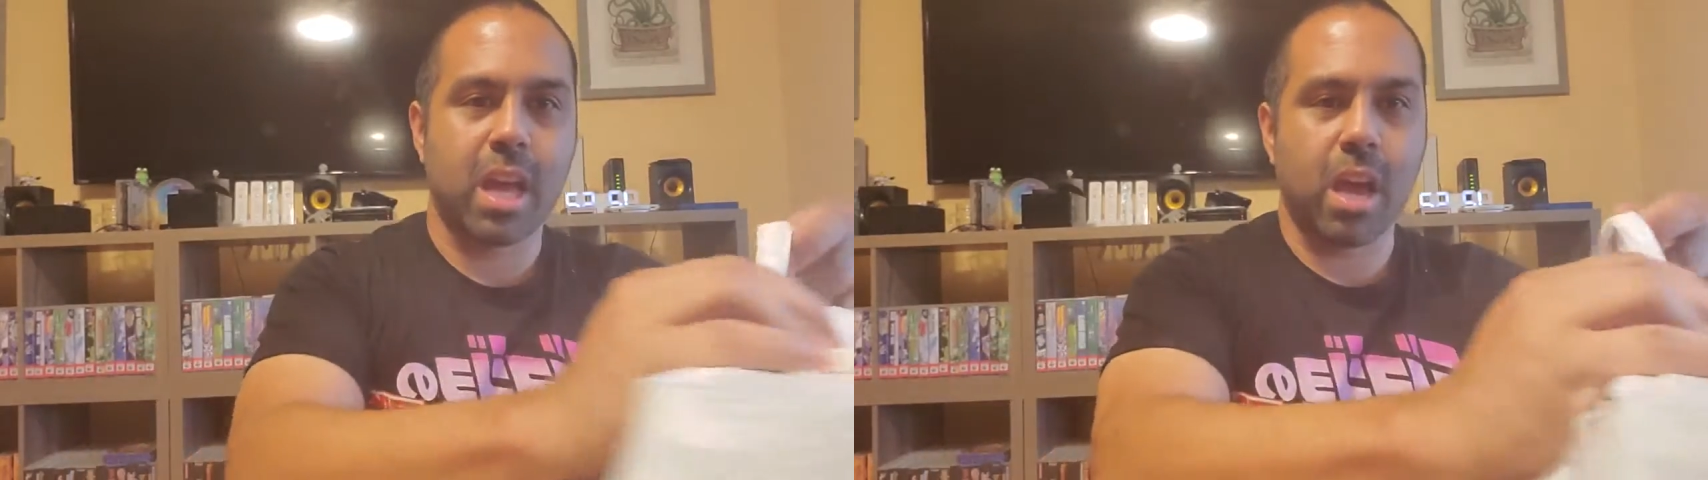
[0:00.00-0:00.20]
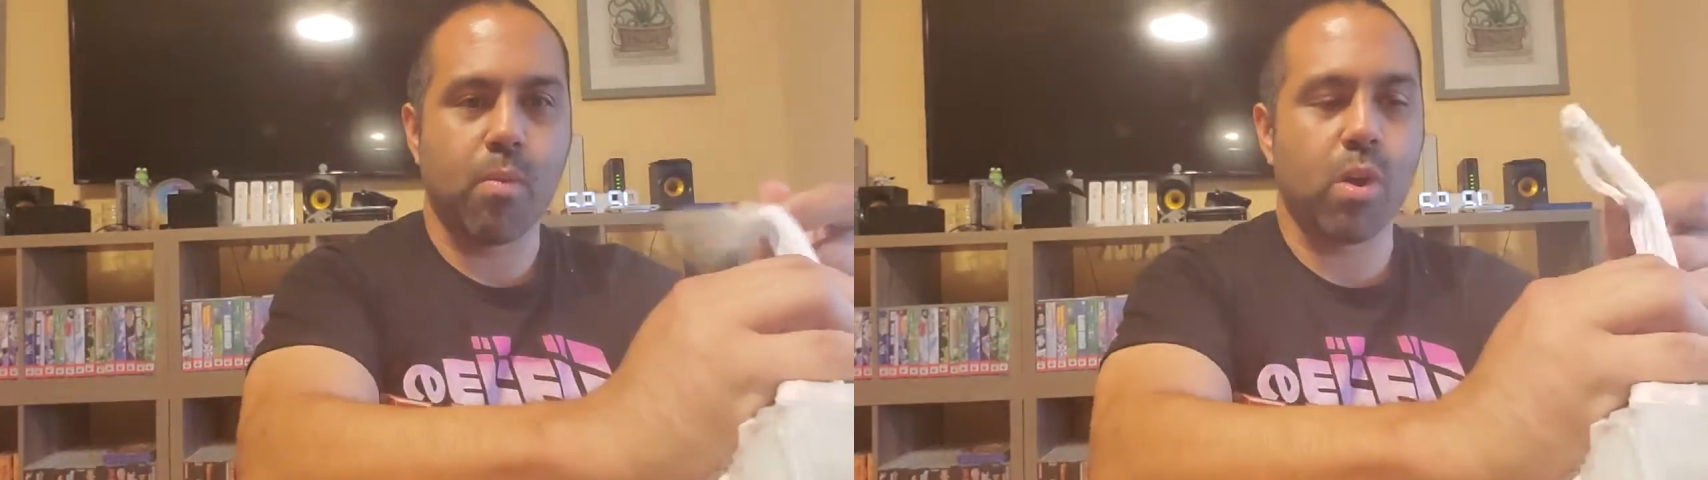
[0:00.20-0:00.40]

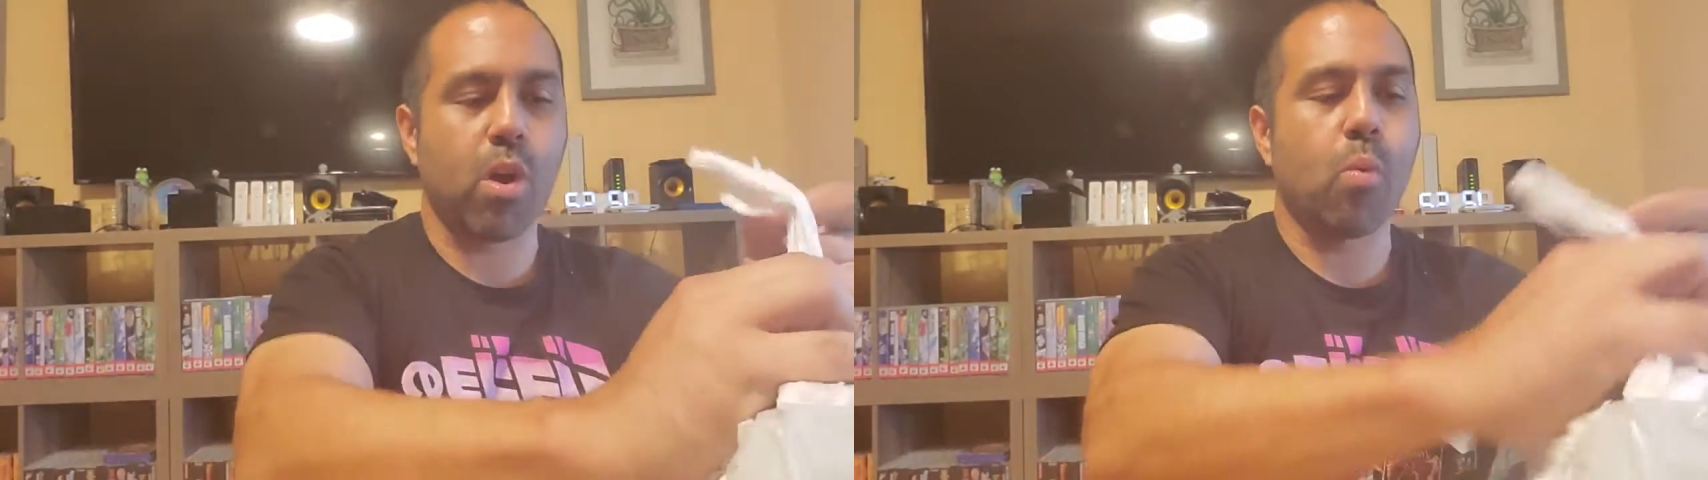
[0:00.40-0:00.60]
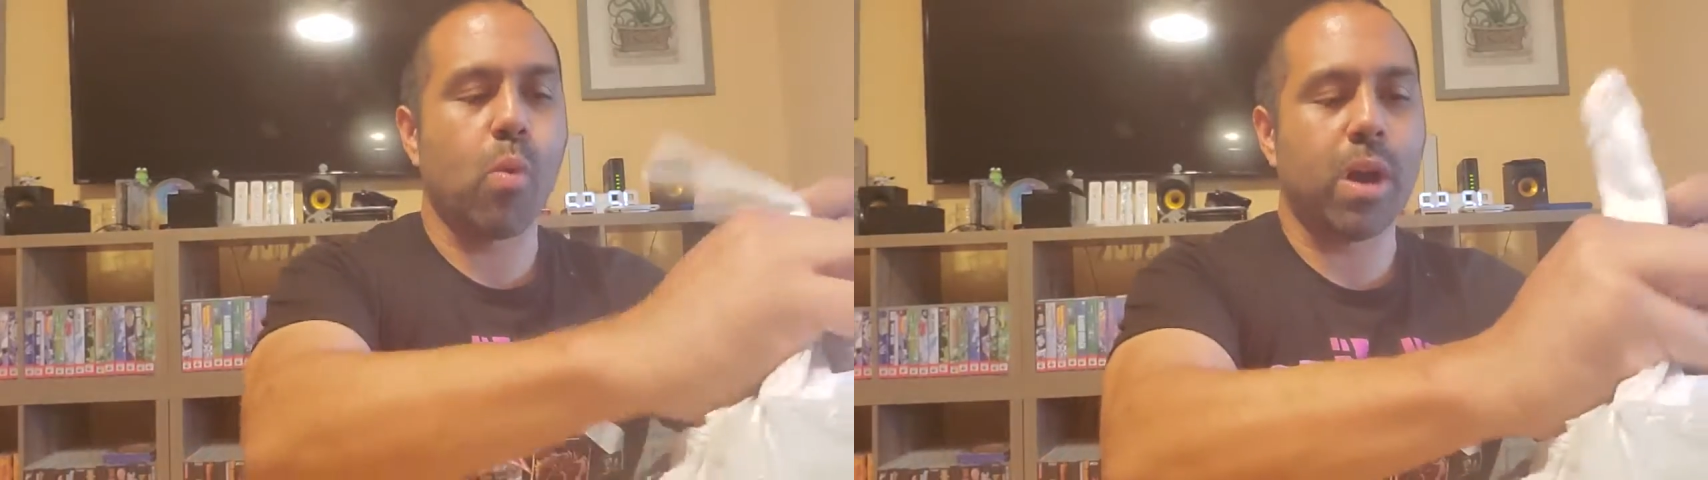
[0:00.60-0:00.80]
and we'll
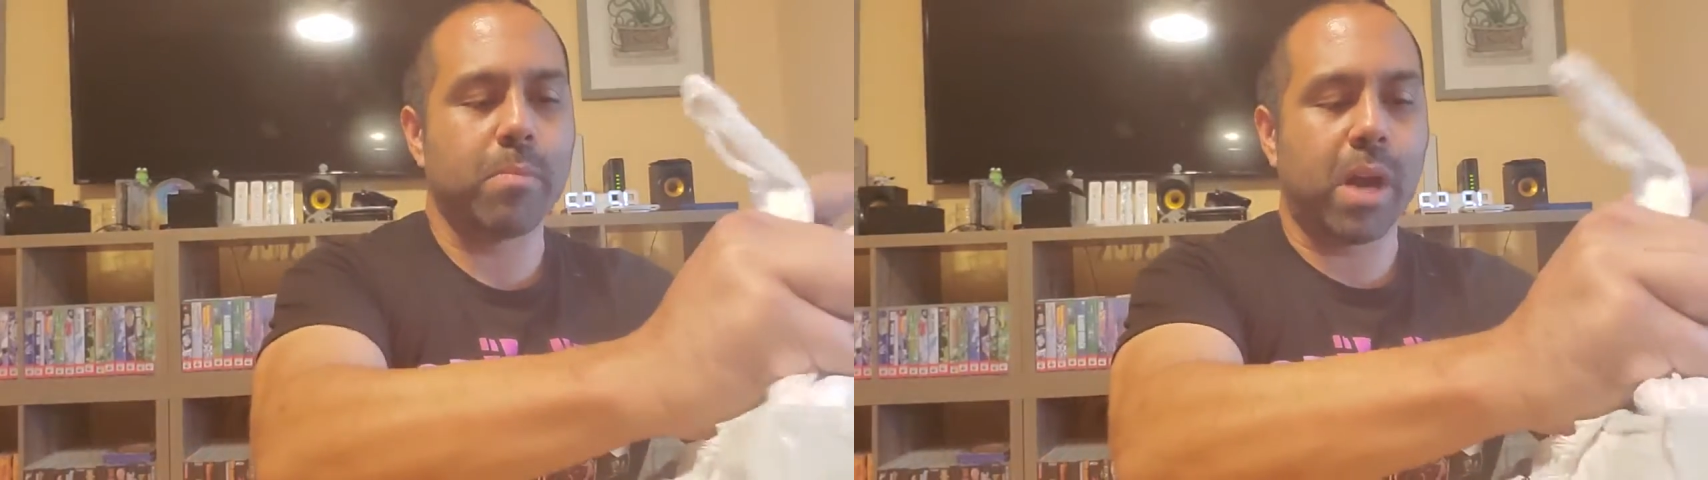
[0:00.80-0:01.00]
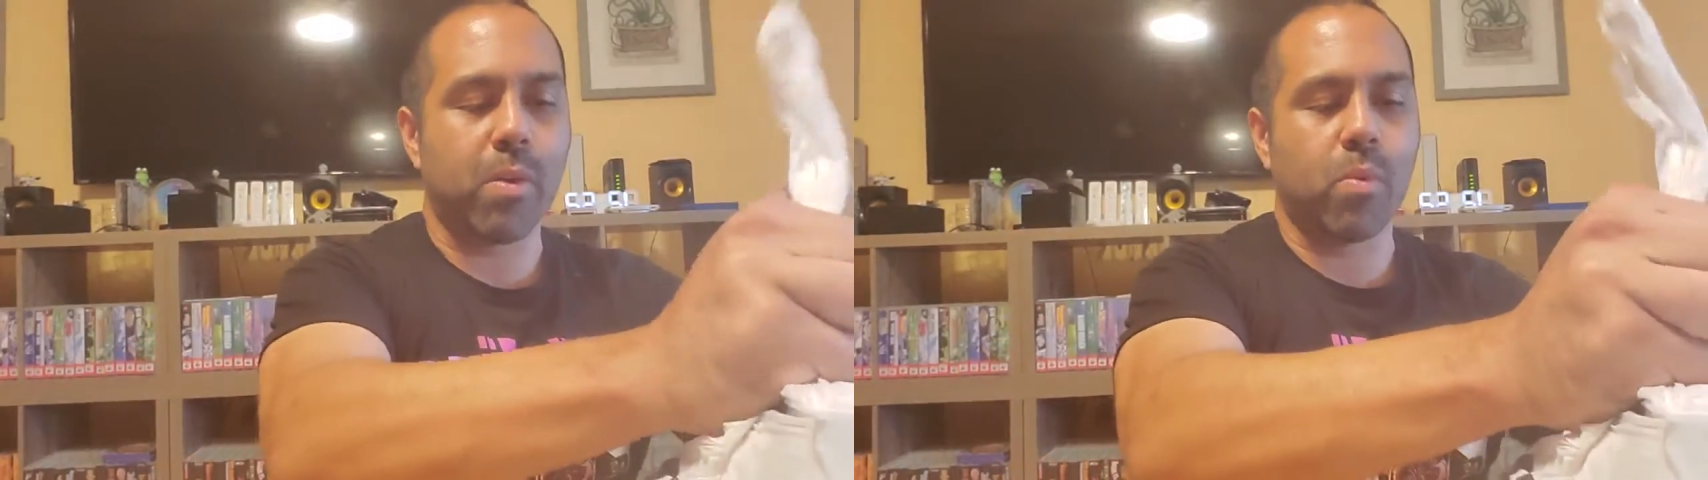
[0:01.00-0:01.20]
go one
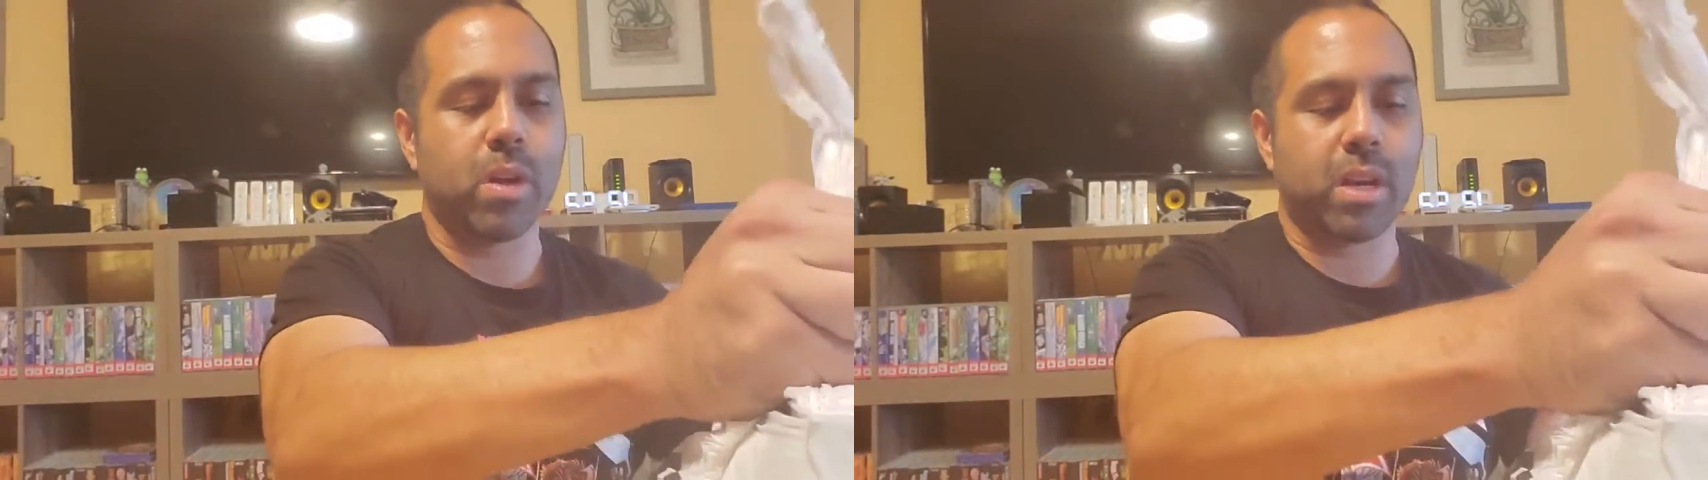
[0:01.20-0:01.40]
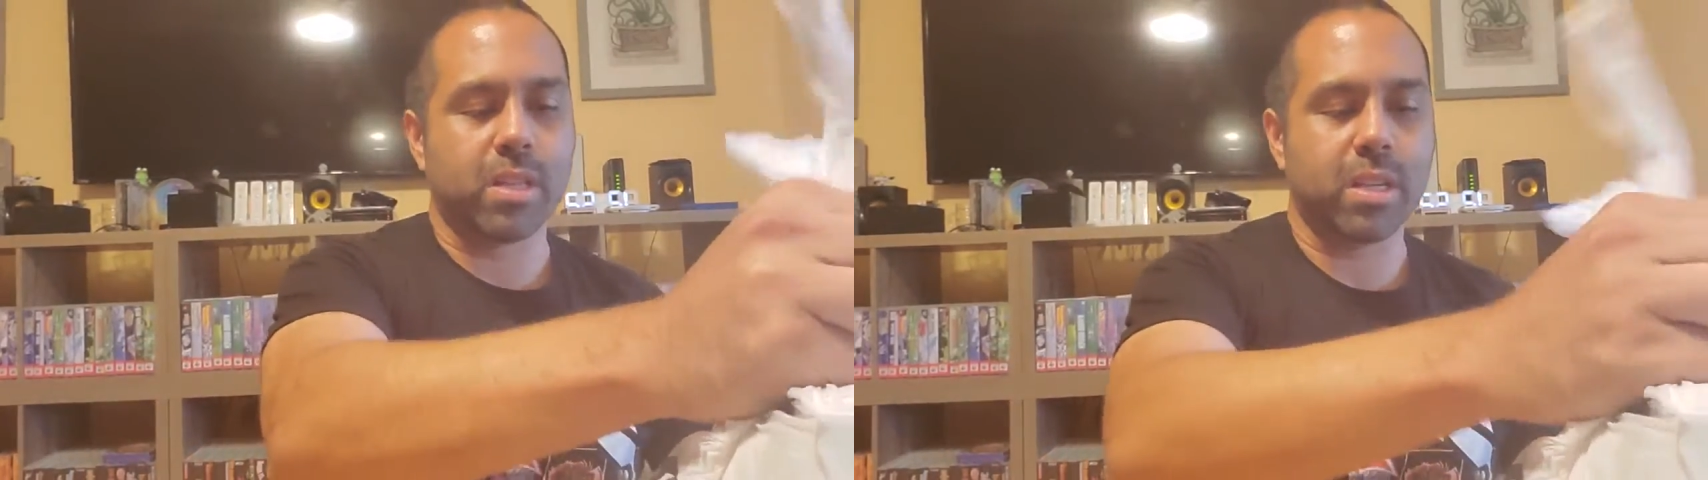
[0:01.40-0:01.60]
by
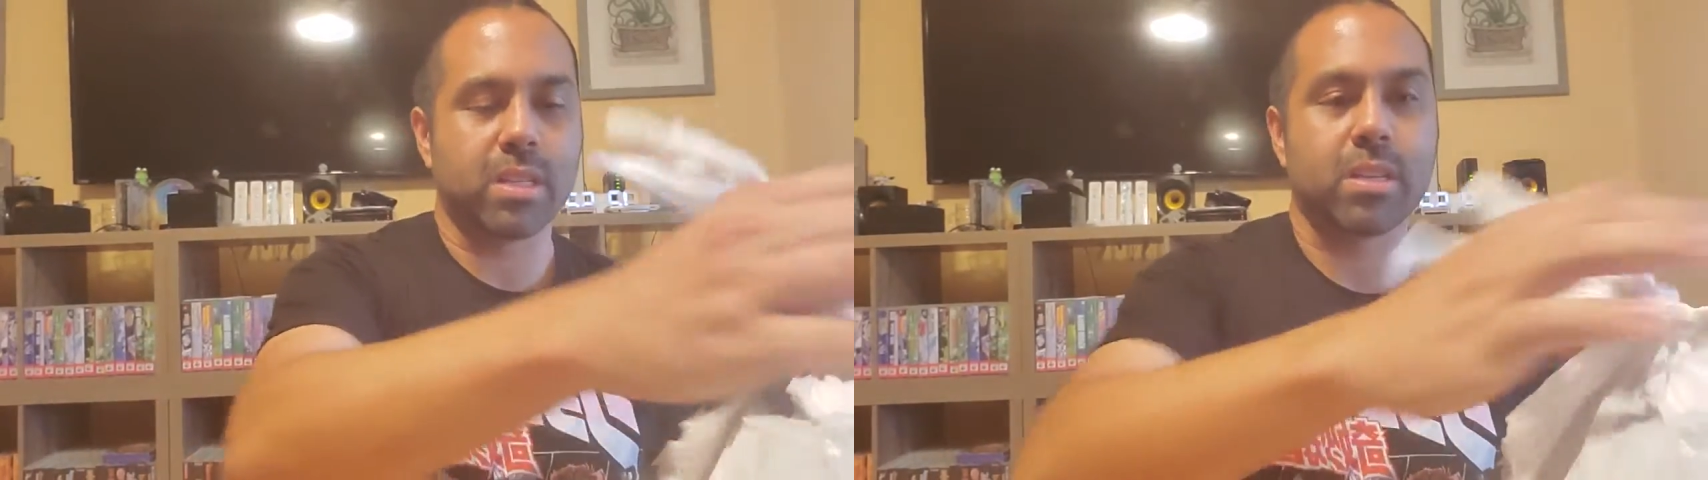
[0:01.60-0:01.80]
one on this.